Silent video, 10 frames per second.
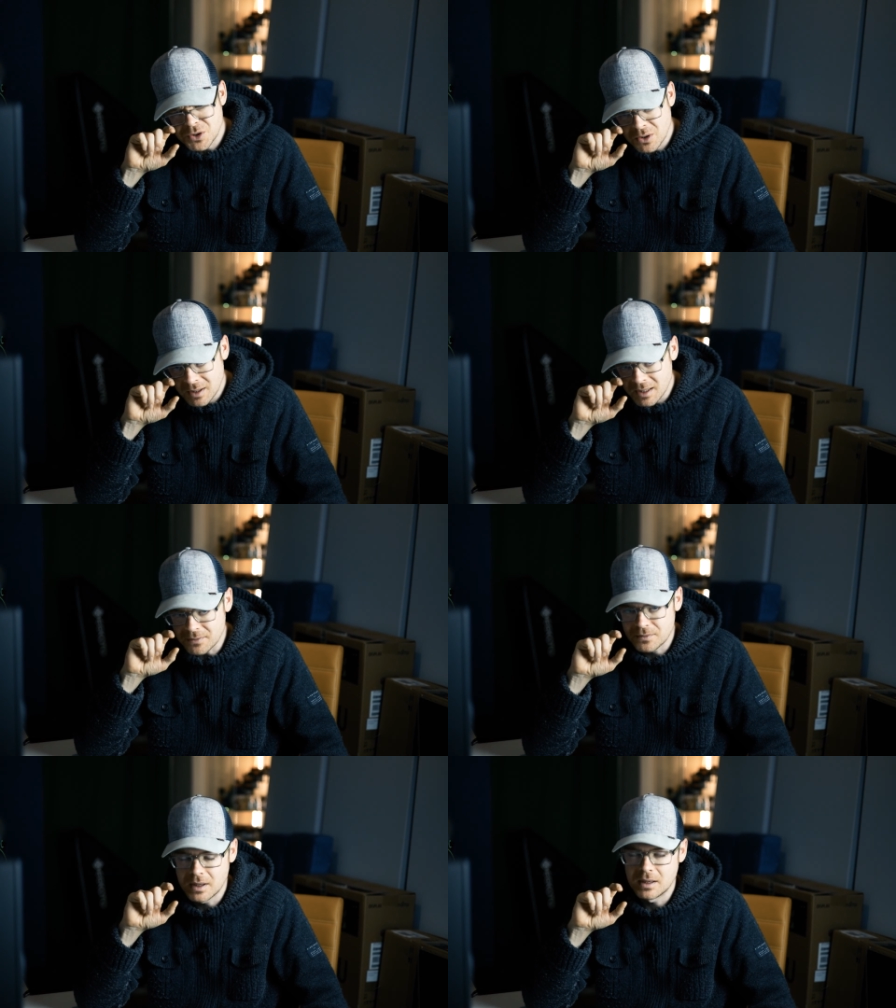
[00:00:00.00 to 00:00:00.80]
sure
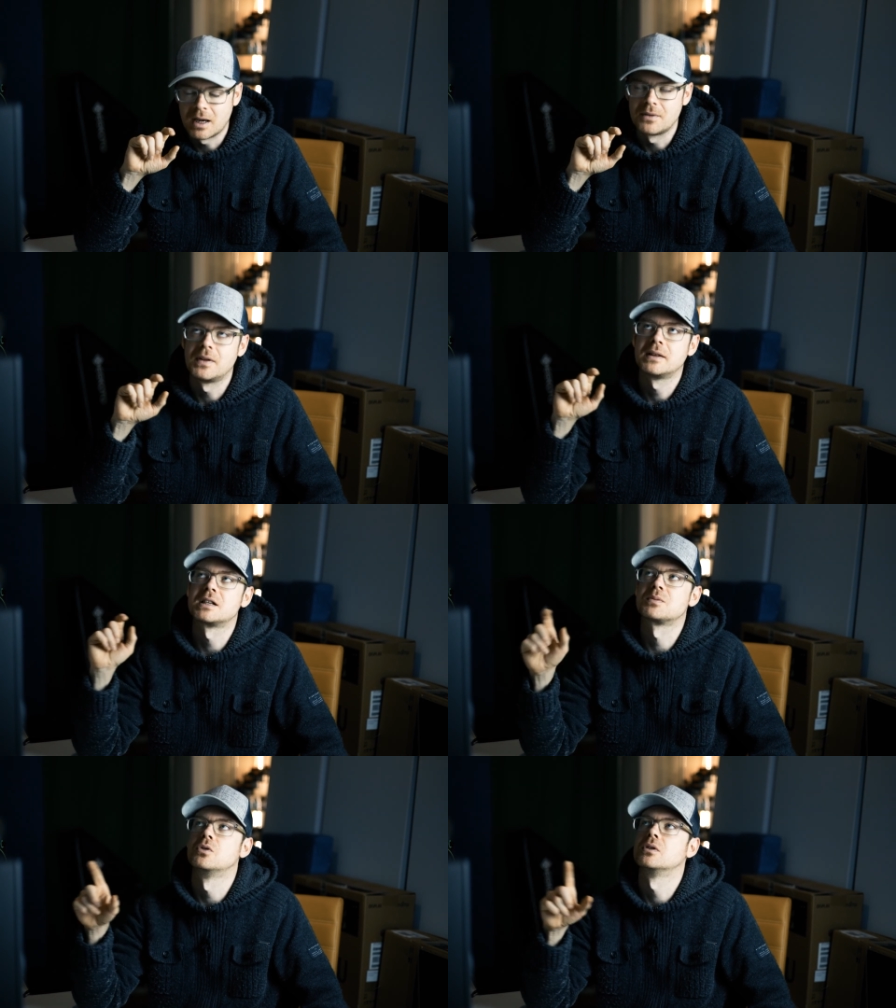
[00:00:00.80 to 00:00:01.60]
if, I think
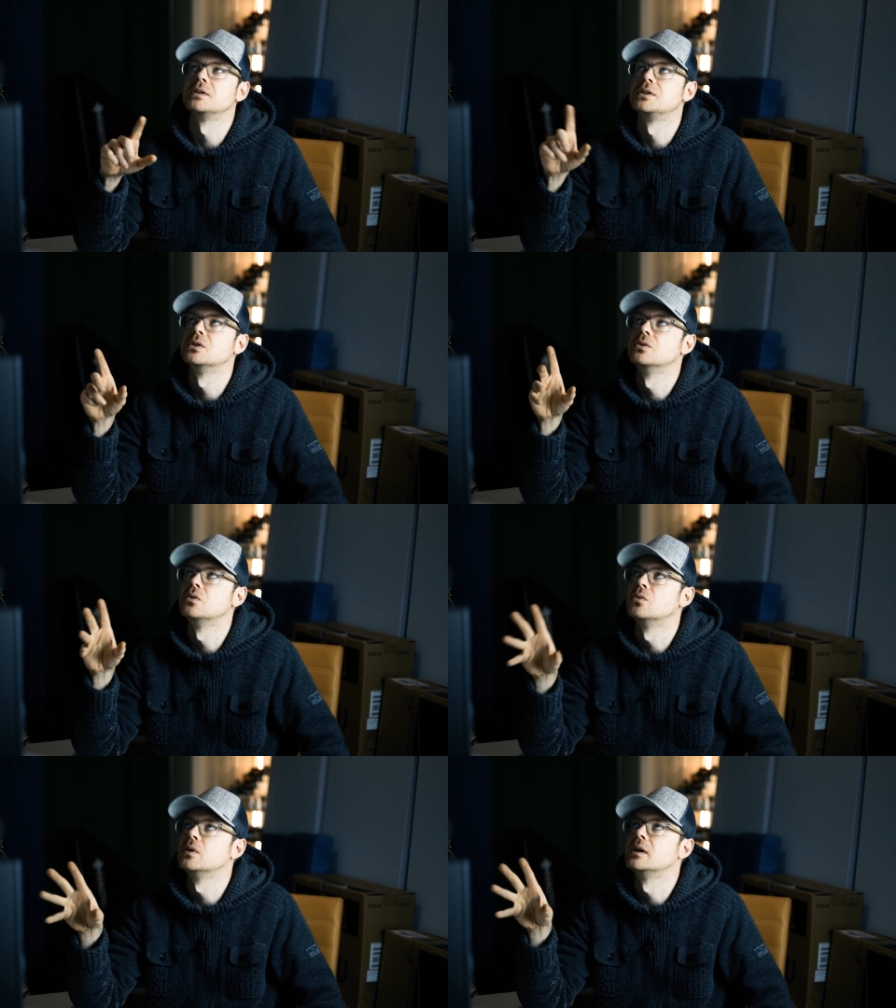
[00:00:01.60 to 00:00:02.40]
that's more to
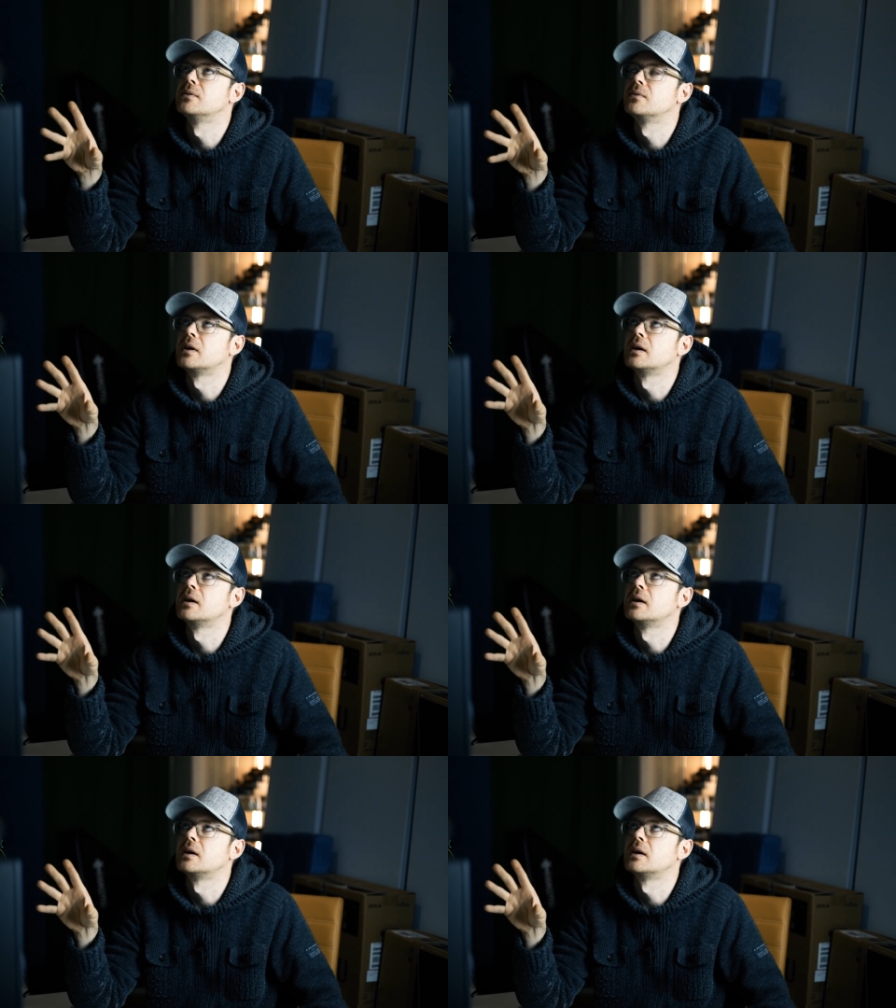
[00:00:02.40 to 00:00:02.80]
do with